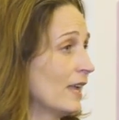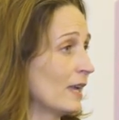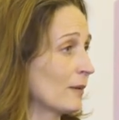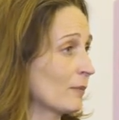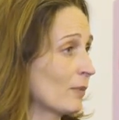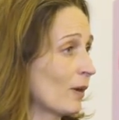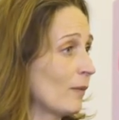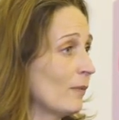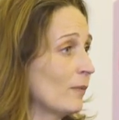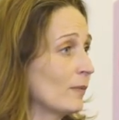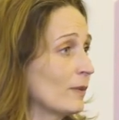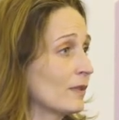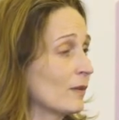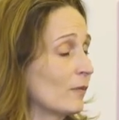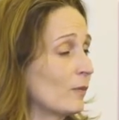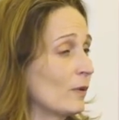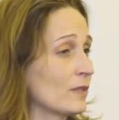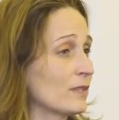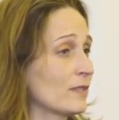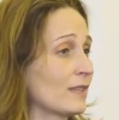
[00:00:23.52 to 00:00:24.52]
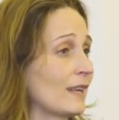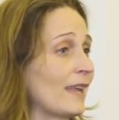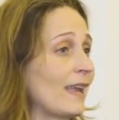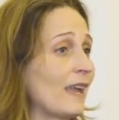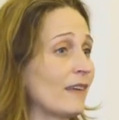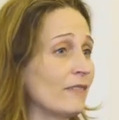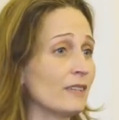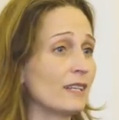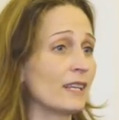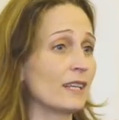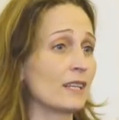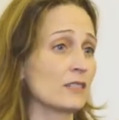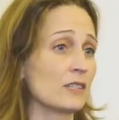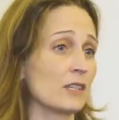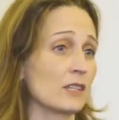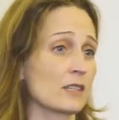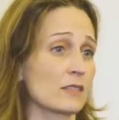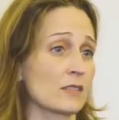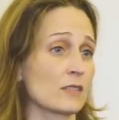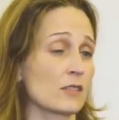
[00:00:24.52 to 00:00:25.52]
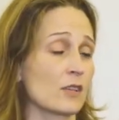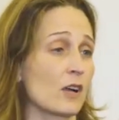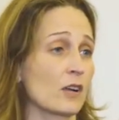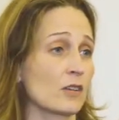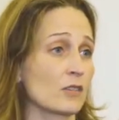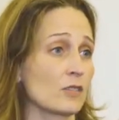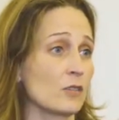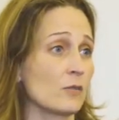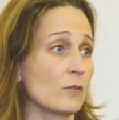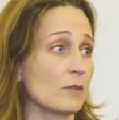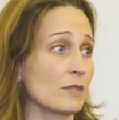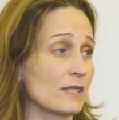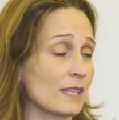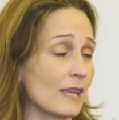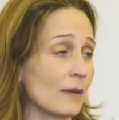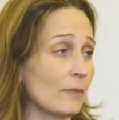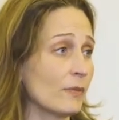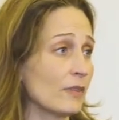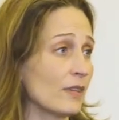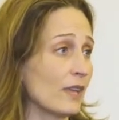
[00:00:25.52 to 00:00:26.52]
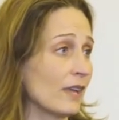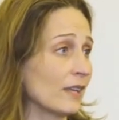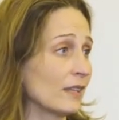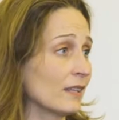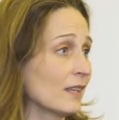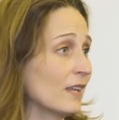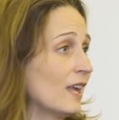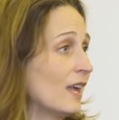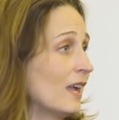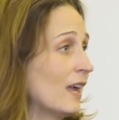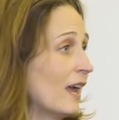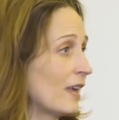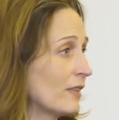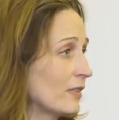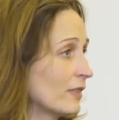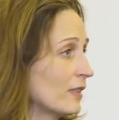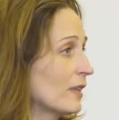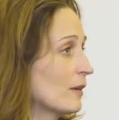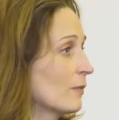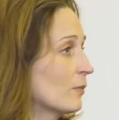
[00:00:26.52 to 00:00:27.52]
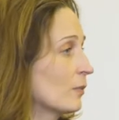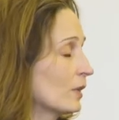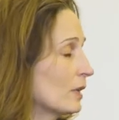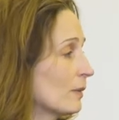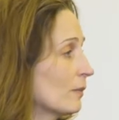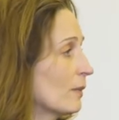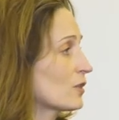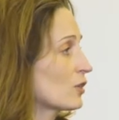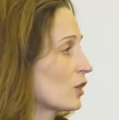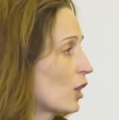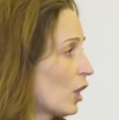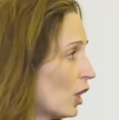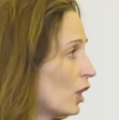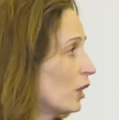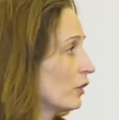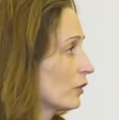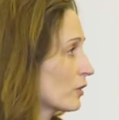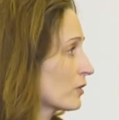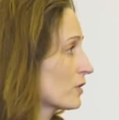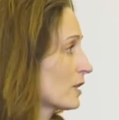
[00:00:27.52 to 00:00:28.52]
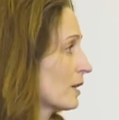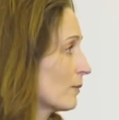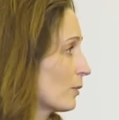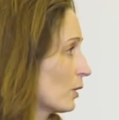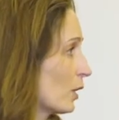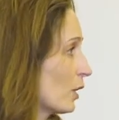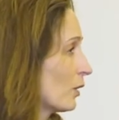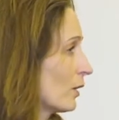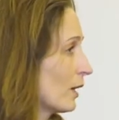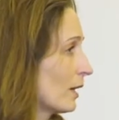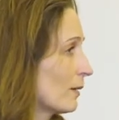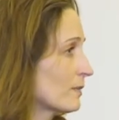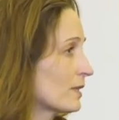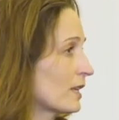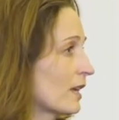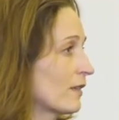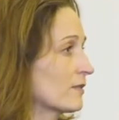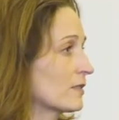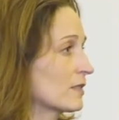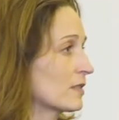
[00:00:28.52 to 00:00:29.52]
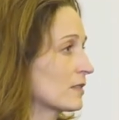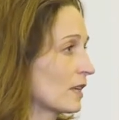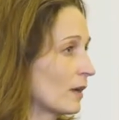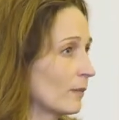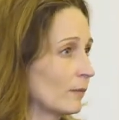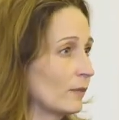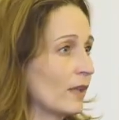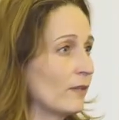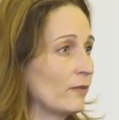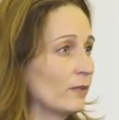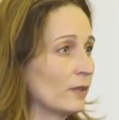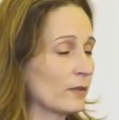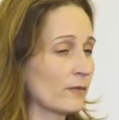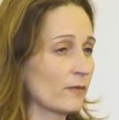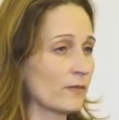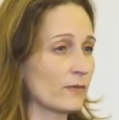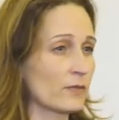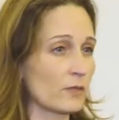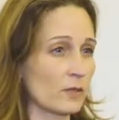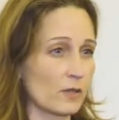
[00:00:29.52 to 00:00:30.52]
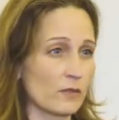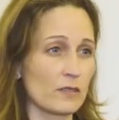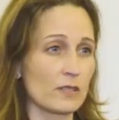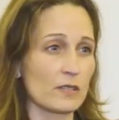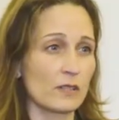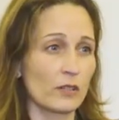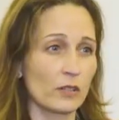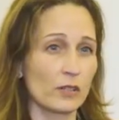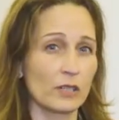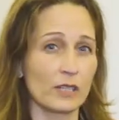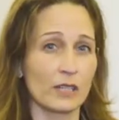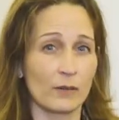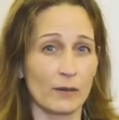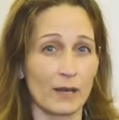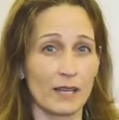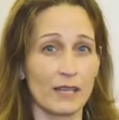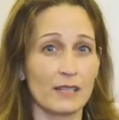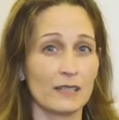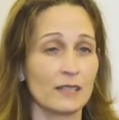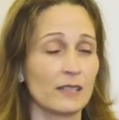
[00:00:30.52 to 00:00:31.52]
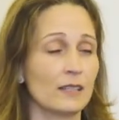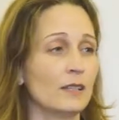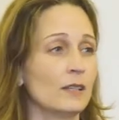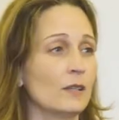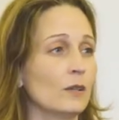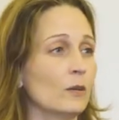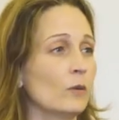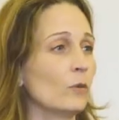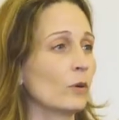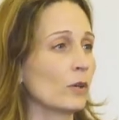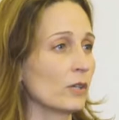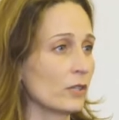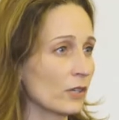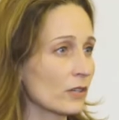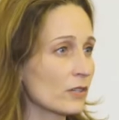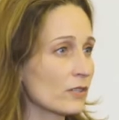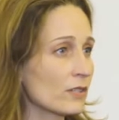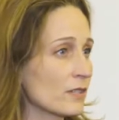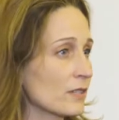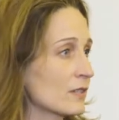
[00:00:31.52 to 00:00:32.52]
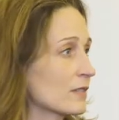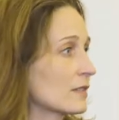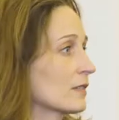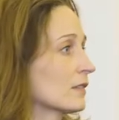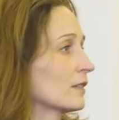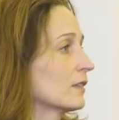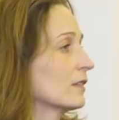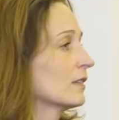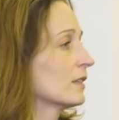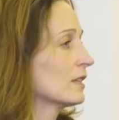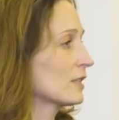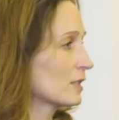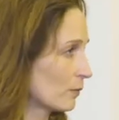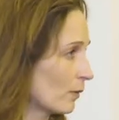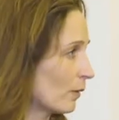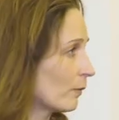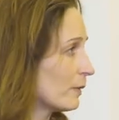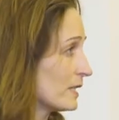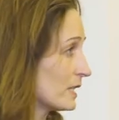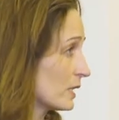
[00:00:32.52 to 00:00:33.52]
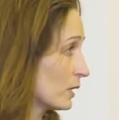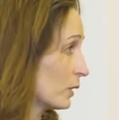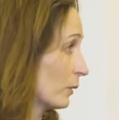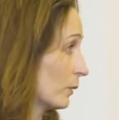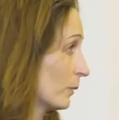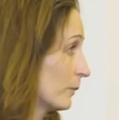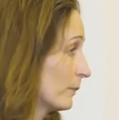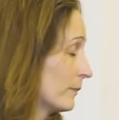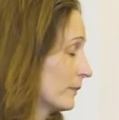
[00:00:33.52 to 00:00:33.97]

and probably the ones that I haven't had a chance to talk to in depth yet, I think pretty much all nursing programs have some level of service learning, right? We're nurses. It's what we do.